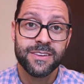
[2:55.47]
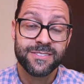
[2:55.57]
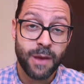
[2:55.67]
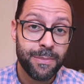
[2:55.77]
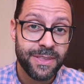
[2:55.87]

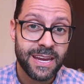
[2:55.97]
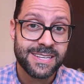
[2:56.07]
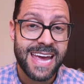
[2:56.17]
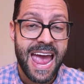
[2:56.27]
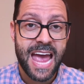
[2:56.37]
something
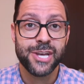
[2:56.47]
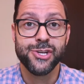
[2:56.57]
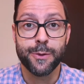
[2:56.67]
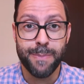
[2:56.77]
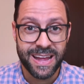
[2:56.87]
to
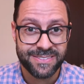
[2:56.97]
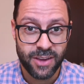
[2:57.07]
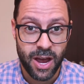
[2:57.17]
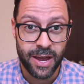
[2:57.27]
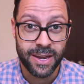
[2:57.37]
hedge your bets
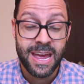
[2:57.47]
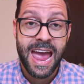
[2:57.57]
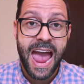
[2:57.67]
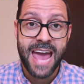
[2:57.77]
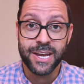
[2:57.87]
on
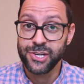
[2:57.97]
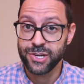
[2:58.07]
and,